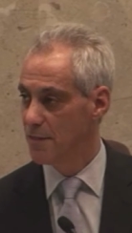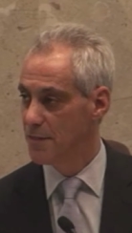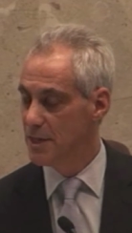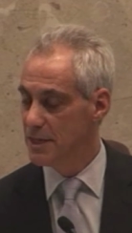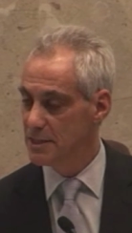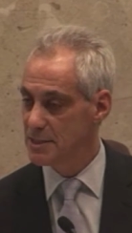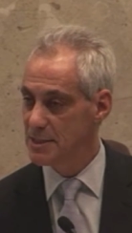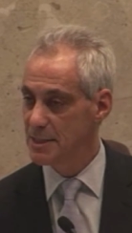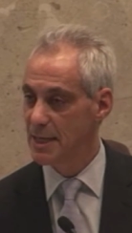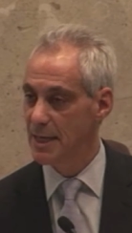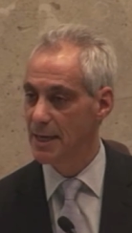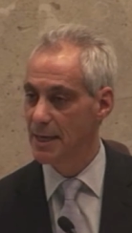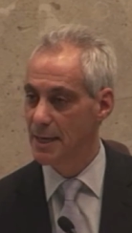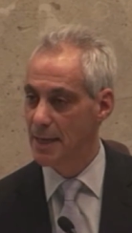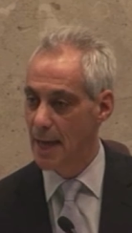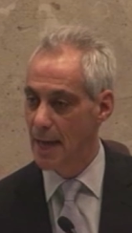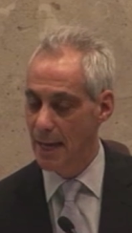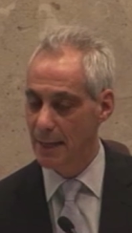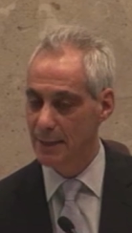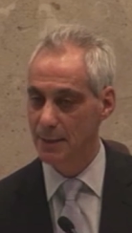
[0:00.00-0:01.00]
This
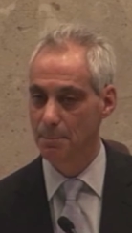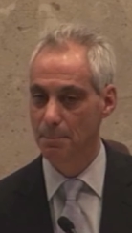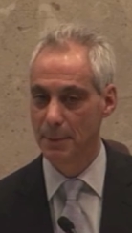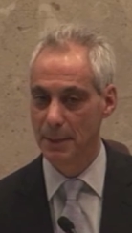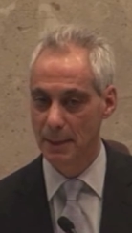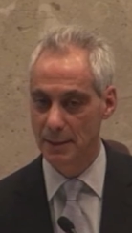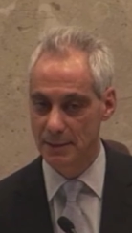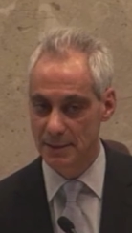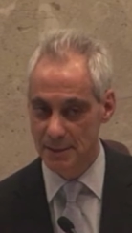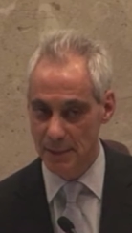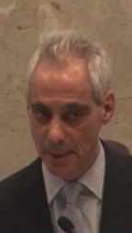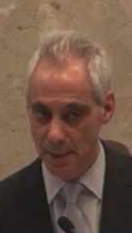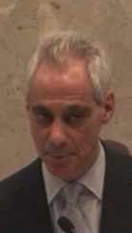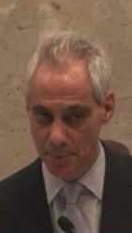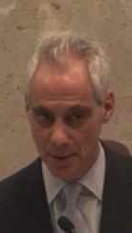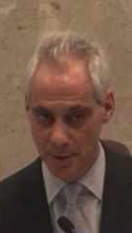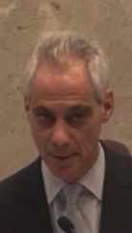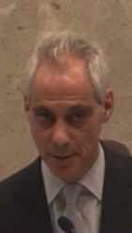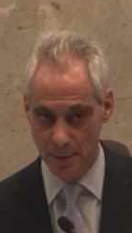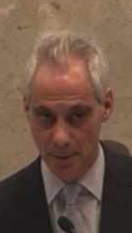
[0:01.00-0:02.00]
cannot be
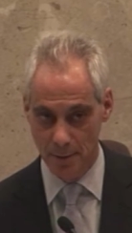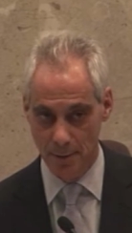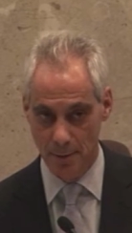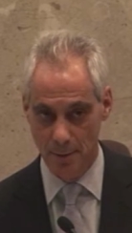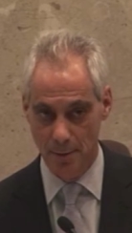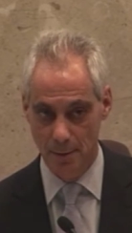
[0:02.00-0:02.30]
accepted